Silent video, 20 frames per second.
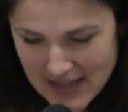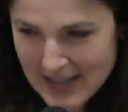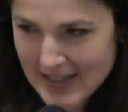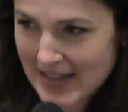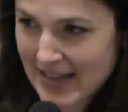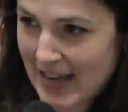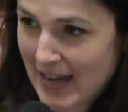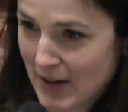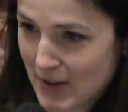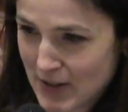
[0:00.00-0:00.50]

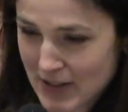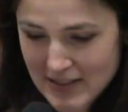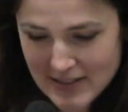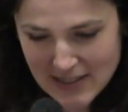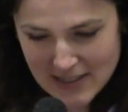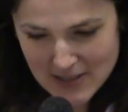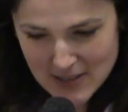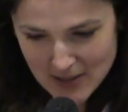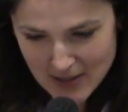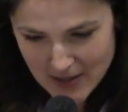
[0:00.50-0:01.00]
Now,
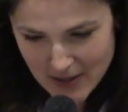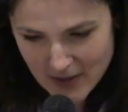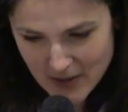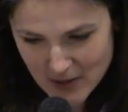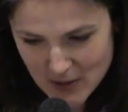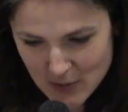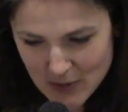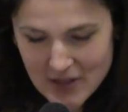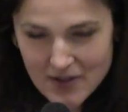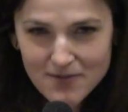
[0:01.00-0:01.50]
let's
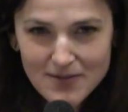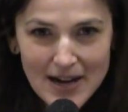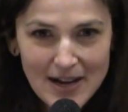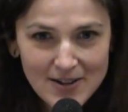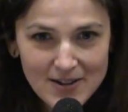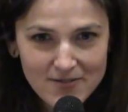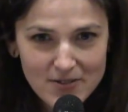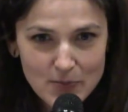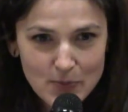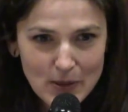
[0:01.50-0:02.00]
close with a
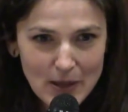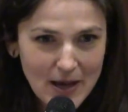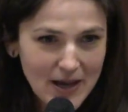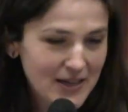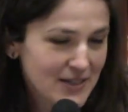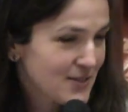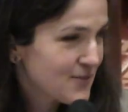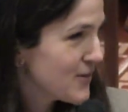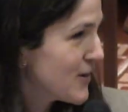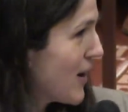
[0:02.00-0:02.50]
round of
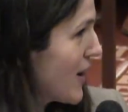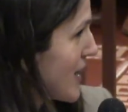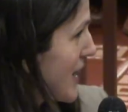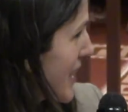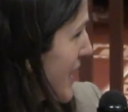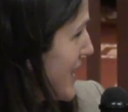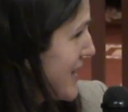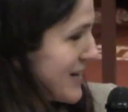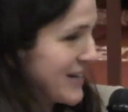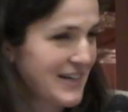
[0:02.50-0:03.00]
applause for our
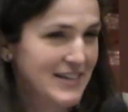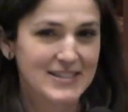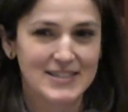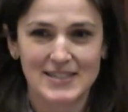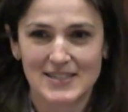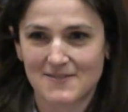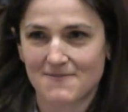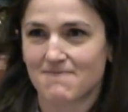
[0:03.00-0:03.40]
candidates.